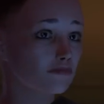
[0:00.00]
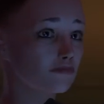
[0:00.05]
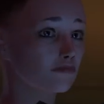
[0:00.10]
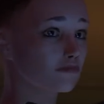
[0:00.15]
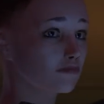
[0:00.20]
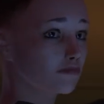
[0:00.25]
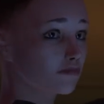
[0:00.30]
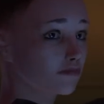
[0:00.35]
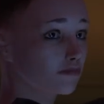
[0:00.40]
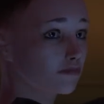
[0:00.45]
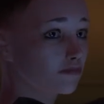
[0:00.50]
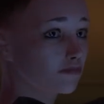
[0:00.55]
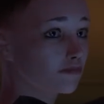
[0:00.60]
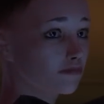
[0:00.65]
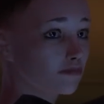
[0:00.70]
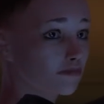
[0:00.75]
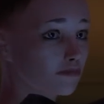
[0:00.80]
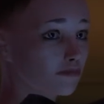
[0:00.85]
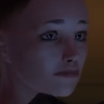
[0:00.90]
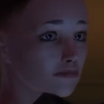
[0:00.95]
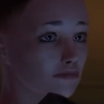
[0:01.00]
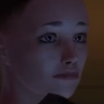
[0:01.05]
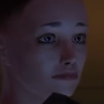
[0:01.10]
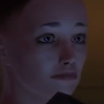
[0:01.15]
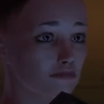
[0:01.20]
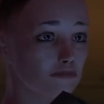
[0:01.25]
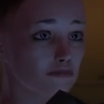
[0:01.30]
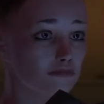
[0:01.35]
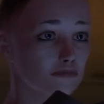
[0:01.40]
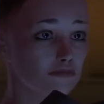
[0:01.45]
If you fall asleep,
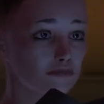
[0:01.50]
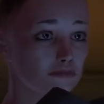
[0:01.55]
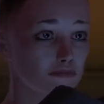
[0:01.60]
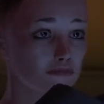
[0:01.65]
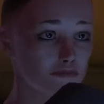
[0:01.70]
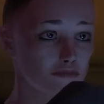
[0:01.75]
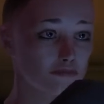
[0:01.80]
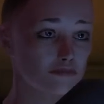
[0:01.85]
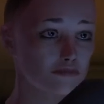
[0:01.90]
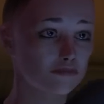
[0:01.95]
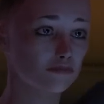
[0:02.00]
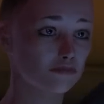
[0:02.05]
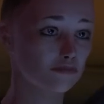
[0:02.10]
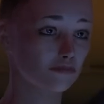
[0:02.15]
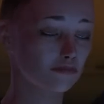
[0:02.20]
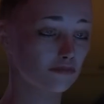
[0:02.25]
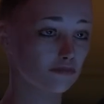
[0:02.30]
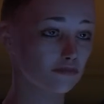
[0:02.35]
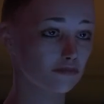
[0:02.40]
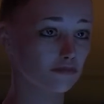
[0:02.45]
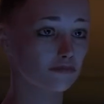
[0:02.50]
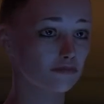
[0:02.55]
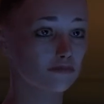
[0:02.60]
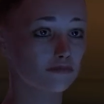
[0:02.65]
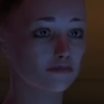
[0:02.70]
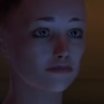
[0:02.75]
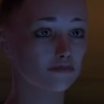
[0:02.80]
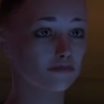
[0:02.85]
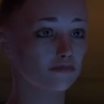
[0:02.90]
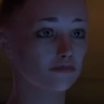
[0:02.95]
they'll take you to a place where you can
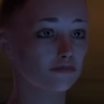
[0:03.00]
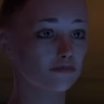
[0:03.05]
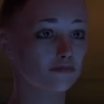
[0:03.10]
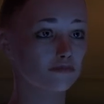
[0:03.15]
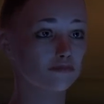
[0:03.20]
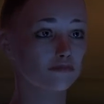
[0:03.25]
get better.